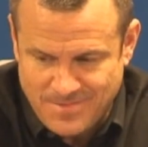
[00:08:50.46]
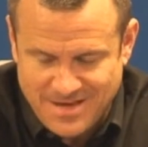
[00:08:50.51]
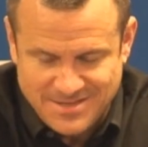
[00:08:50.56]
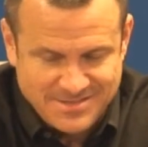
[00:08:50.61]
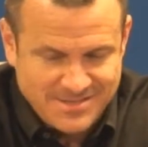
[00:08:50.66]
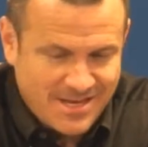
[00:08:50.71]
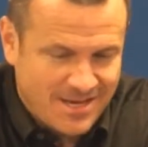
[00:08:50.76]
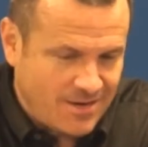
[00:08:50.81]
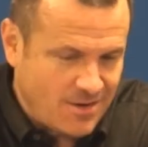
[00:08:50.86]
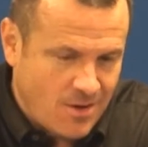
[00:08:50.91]
I
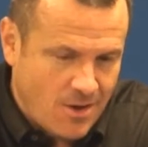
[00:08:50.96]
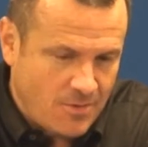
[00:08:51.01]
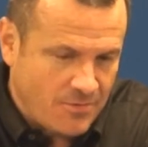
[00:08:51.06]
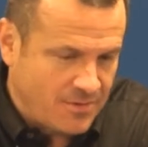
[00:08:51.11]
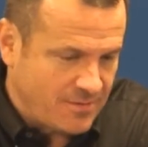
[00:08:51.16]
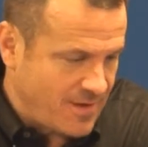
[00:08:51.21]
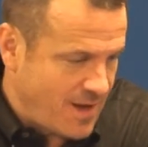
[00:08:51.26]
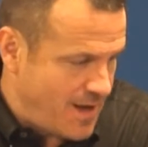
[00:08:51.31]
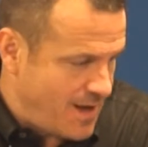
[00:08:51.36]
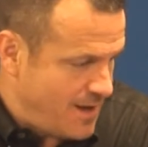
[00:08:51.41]
say it all
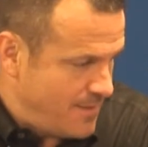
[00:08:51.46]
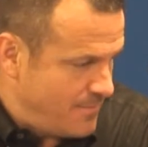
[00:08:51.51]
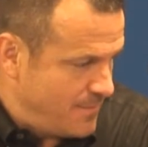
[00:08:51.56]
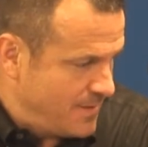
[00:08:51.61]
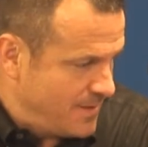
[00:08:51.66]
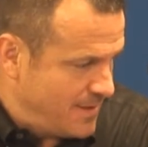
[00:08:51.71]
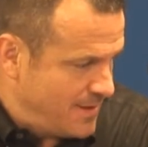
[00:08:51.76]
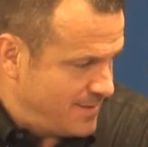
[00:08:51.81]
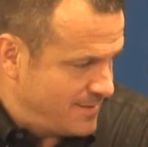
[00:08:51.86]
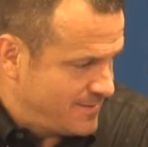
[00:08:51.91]
the time.
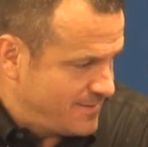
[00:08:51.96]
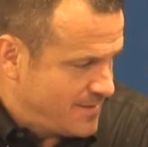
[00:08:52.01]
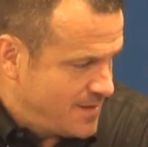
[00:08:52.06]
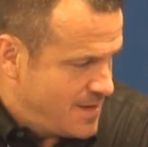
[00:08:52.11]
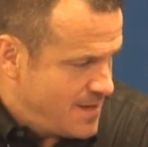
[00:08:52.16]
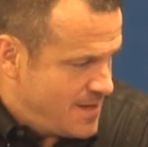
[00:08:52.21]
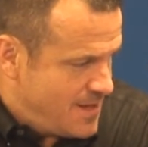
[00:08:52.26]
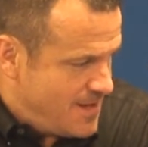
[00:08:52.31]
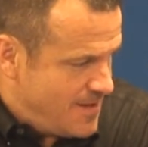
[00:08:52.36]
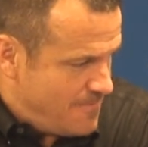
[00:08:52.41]

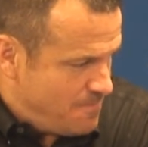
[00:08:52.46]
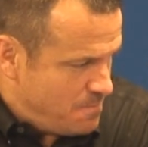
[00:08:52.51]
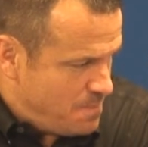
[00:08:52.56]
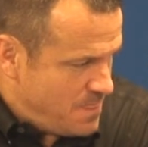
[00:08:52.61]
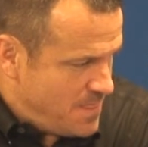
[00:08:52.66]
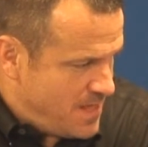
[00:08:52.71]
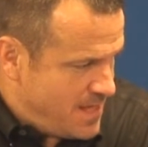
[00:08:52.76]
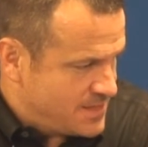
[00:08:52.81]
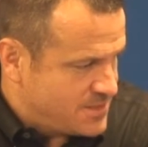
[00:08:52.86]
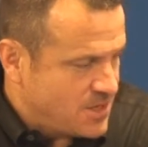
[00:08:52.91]

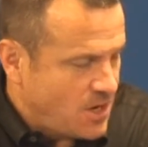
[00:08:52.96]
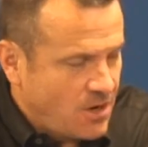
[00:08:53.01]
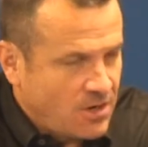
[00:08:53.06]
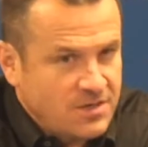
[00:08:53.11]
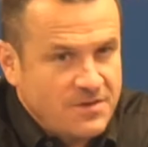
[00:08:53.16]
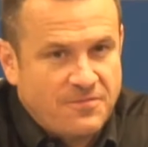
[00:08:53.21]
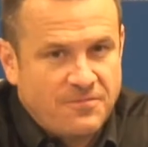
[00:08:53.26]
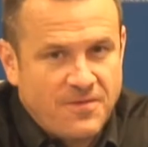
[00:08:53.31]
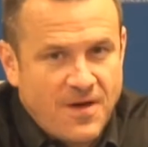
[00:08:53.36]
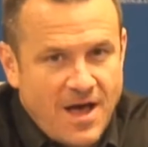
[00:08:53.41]
It's
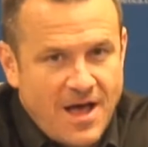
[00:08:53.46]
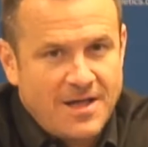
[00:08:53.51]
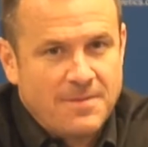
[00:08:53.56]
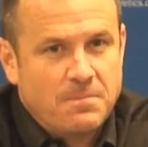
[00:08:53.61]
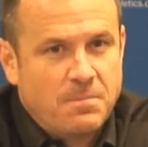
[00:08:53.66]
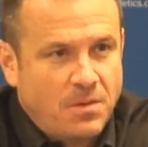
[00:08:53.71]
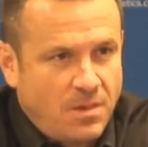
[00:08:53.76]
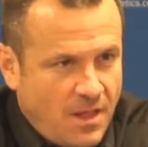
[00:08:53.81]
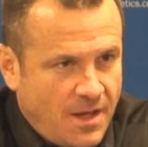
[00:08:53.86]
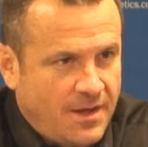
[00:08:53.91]
hard to find
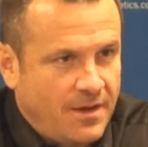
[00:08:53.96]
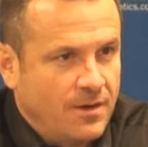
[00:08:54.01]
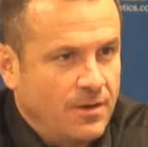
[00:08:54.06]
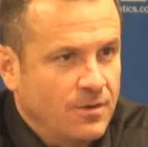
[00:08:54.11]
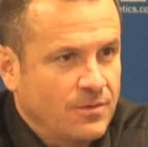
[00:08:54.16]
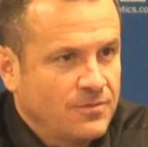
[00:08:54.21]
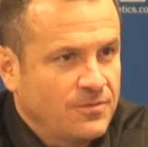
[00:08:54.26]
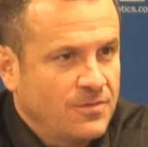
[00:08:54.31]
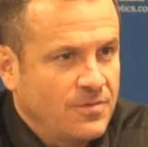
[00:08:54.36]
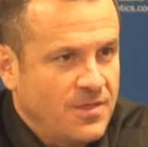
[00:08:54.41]

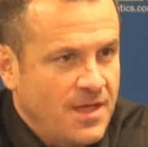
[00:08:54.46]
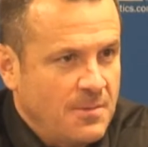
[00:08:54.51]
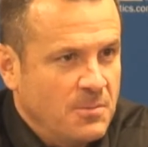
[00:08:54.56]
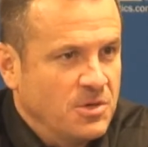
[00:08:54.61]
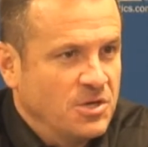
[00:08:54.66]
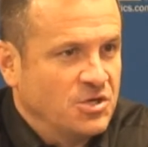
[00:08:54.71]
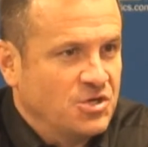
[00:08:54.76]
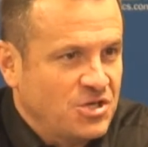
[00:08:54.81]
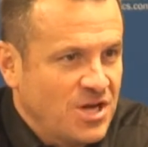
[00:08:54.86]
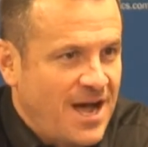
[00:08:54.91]
players that,
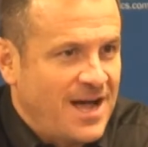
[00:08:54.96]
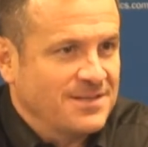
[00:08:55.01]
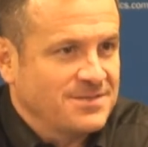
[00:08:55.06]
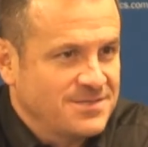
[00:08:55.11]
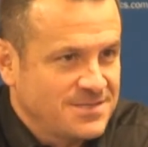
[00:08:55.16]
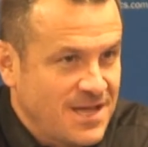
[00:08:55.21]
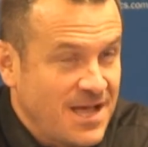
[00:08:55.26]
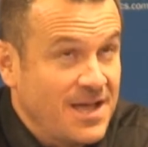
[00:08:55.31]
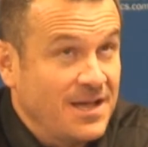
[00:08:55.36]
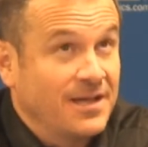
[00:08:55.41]
when a
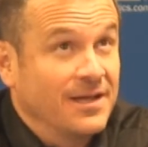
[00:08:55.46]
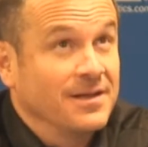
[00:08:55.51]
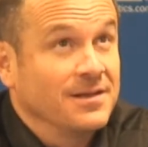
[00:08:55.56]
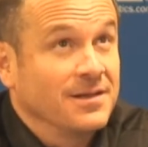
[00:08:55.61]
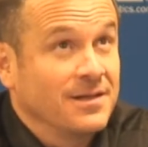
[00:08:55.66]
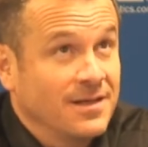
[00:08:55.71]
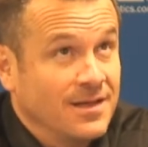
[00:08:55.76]
shot's taken,